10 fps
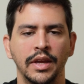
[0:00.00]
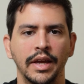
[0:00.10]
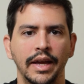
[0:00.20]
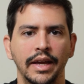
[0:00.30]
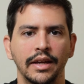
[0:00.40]

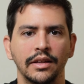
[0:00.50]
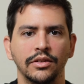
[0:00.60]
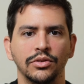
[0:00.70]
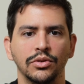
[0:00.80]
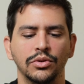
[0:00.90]

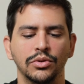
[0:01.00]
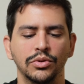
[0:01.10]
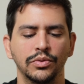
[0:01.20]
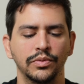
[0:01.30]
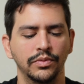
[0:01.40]
and
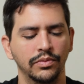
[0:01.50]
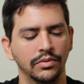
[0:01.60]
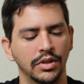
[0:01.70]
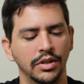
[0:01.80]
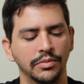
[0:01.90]
so
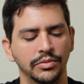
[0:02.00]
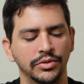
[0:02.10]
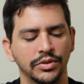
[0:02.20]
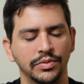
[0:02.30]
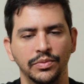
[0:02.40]

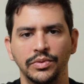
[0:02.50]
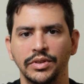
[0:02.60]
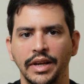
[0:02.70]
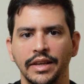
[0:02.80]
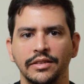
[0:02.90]
just
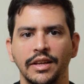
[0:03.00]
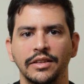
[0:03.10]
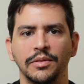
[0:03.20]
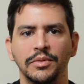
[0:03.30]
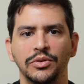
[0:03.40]
I guess
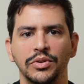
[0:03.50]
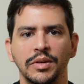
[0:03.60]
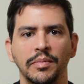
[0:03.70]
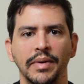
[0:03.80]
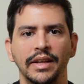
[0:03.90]
that's something to
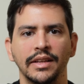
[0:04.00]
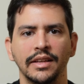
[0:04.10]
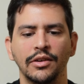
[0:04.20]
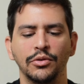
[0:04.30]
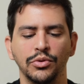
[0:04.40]
keep in mind
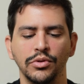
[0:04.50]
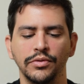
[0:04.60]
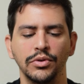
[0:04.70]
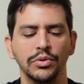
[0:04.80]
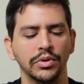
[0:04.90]
as I go through the
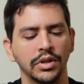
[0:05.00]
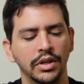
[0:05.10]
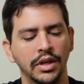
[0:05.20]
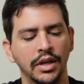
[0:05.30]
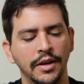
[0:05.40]
phone.
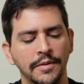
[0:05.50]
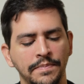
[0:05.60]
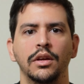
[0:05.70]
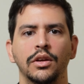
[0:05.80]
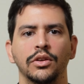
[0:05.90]

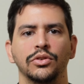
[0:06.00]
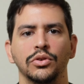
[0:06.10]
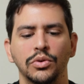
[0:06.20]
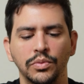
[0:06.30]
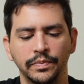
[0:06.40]

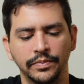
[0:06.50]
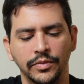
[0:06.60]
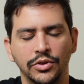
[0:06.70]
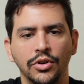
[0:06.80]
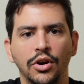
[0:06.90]
So
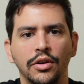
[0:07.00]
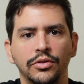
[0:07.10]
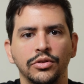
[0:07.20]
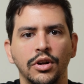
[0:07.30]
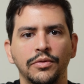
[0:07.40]
to start
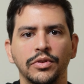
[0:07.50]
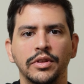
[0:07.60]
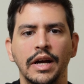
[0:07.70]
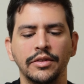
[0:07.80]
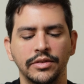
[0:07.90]
off with
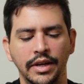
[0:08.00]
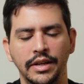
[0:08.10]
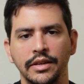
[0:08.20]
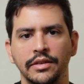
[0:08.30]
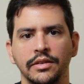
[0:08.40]
the outside
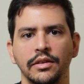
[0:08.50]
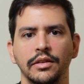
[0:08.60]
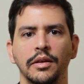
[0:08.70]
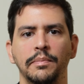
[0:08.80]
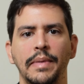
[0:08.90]
is
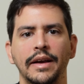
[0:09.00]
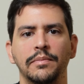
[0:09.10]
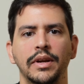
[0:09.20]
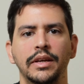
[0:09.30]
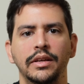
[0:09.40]
the
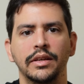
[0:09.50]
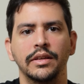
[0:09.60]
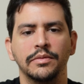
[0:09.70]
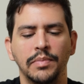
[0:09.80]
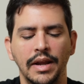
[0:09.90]
back plate
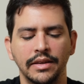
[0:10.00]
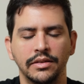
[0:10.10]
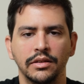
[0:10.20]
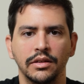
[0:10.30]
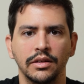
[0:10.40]
is
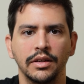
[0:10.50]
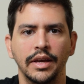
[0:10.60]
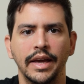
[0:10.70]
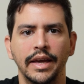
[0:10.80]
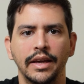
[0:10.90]
plastic,
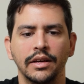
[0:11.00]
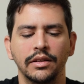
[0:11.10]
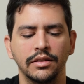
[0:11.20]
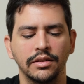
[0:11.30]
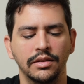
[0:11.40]
and